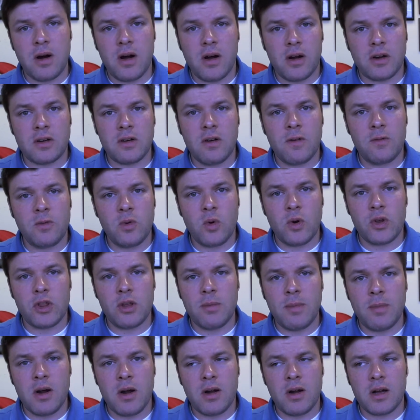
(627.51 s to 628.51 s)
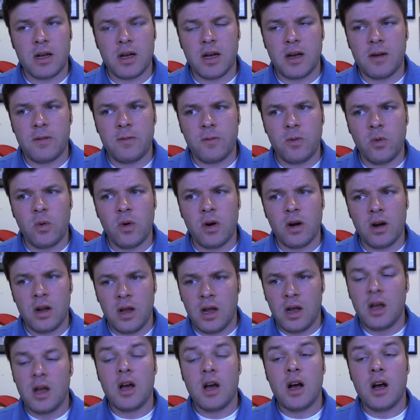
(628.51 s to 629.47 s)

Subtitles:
part of North America for